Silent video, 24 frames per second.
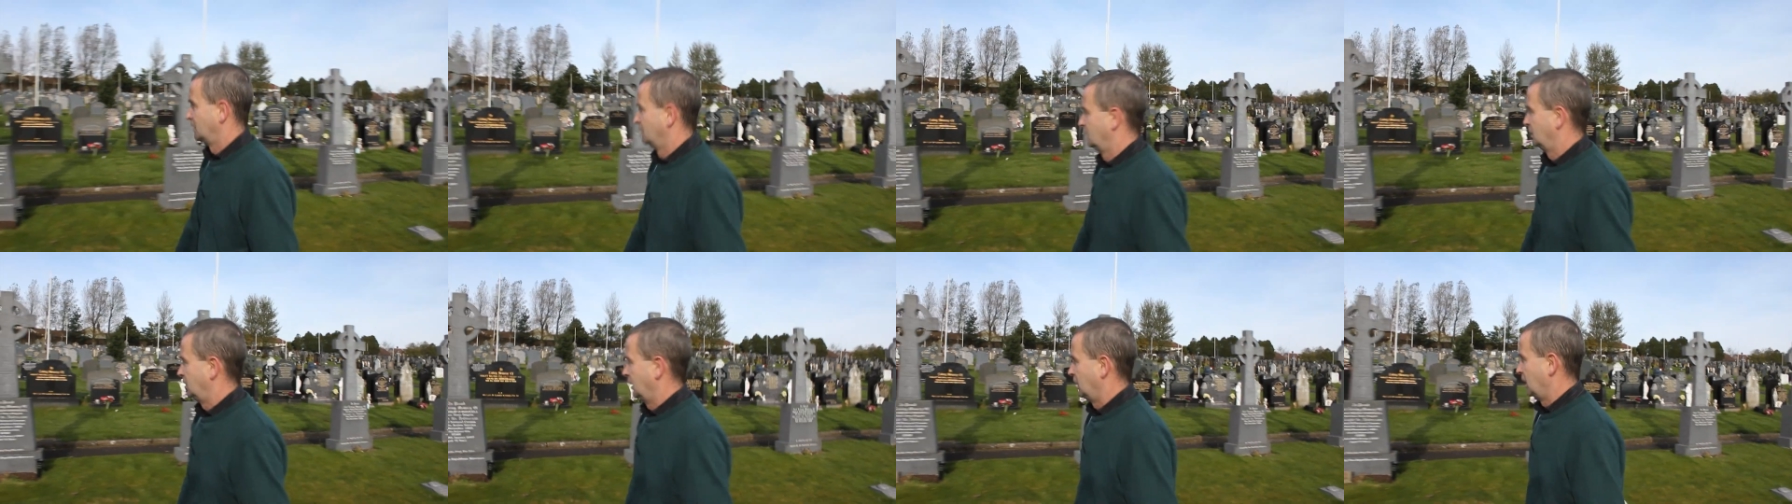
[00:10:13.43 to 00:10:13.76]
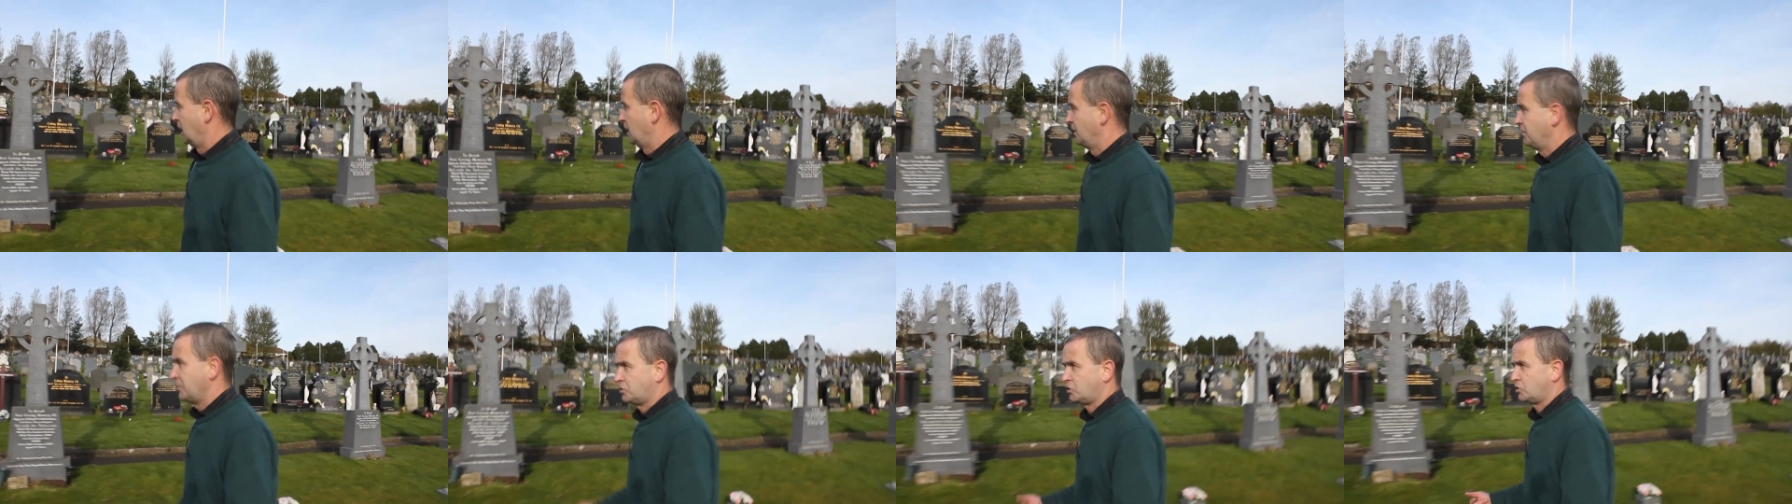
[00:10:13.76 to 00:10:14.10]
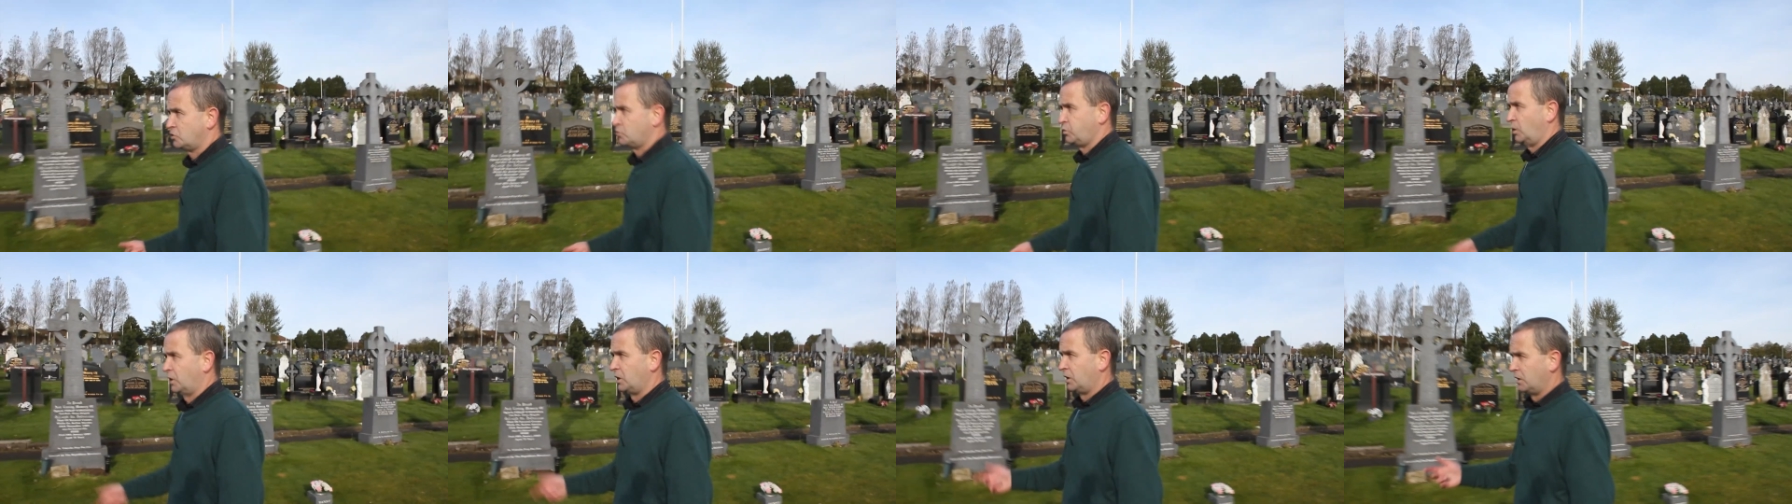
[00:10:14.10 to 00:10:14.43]
And this
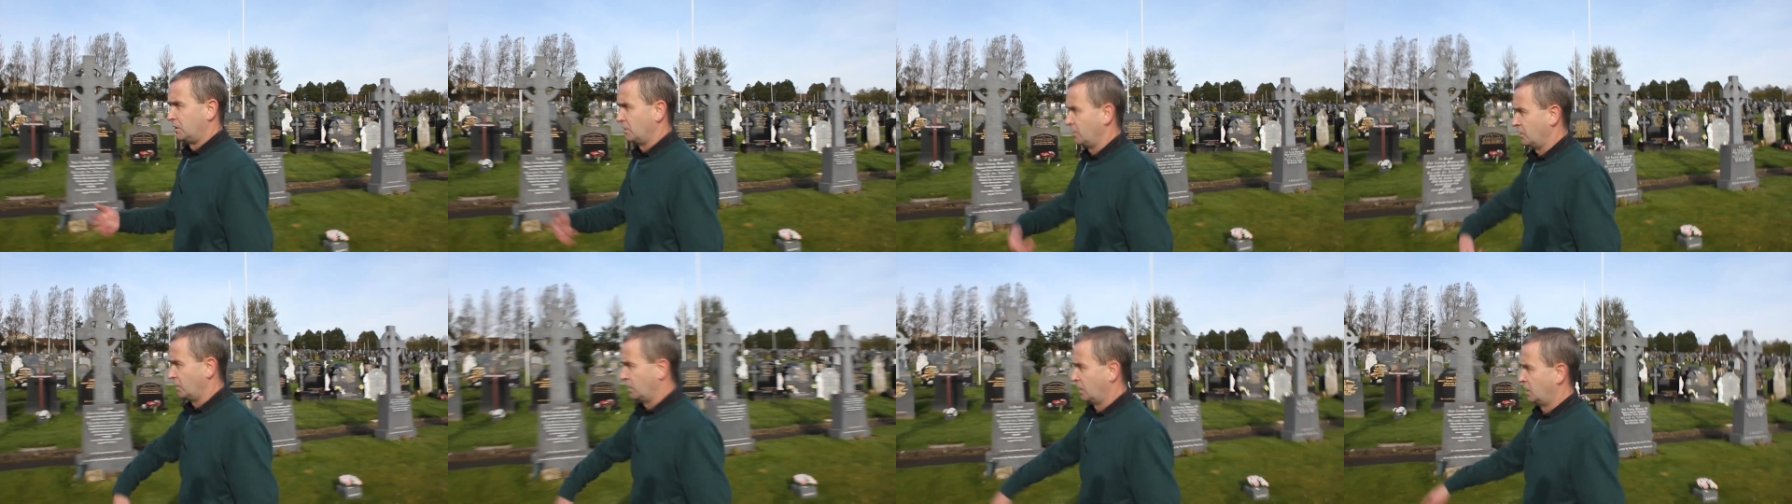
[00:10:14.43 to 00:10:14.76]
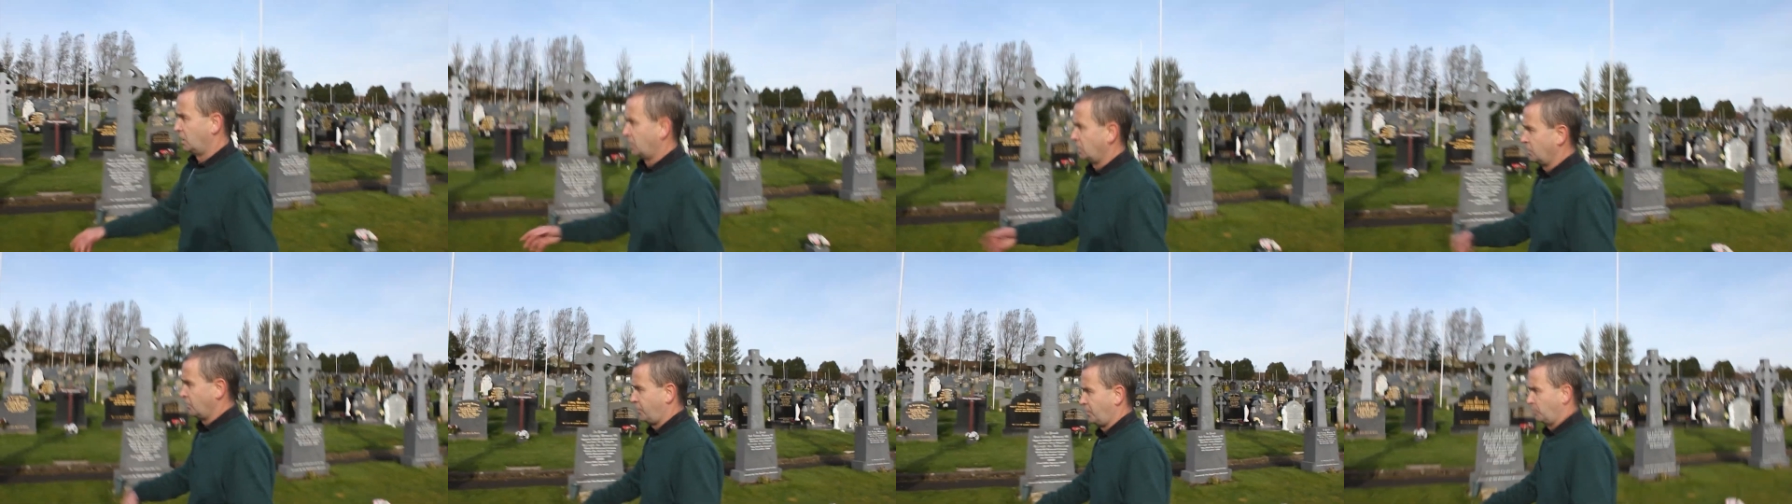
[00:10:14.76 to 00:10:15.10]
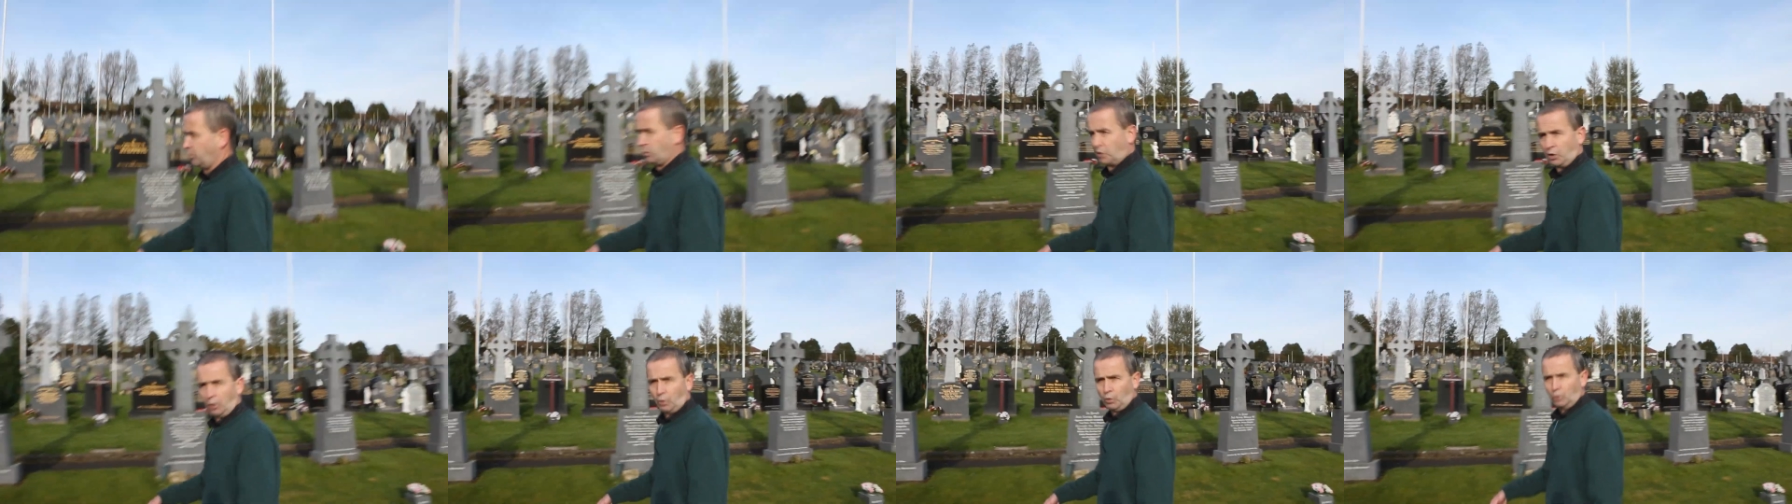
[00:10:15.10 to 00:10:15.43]
is where they
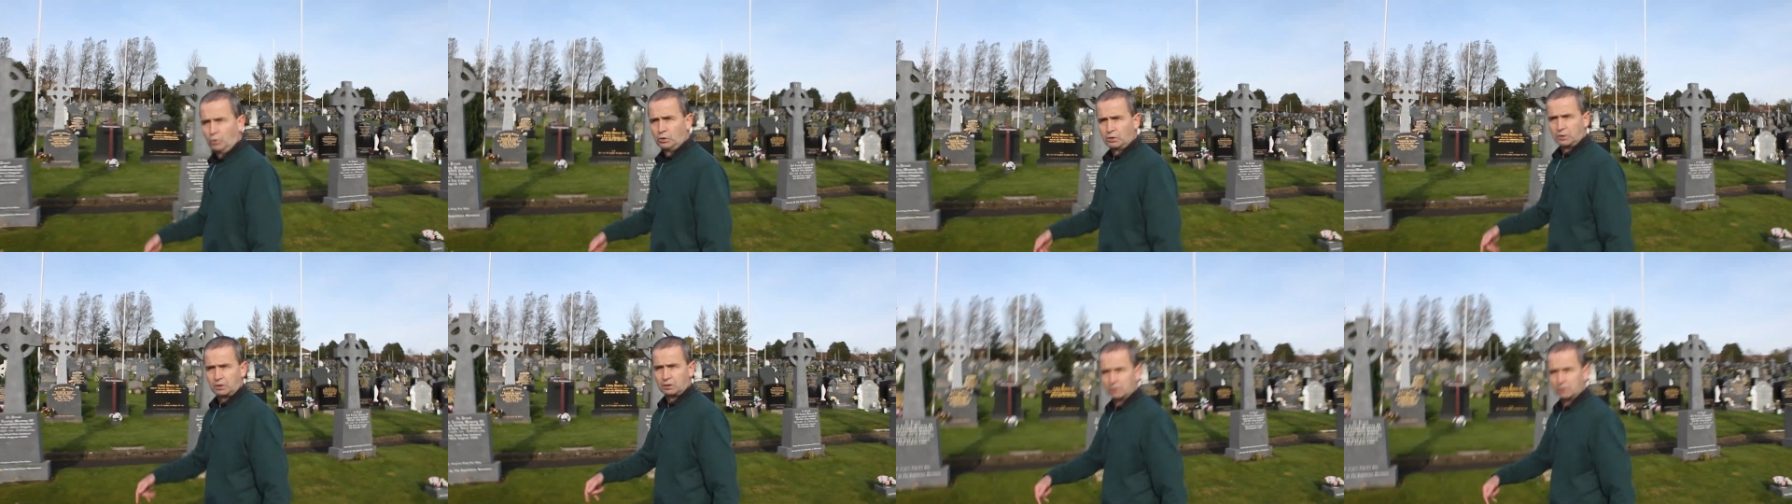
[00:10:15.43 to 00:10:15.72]
would hold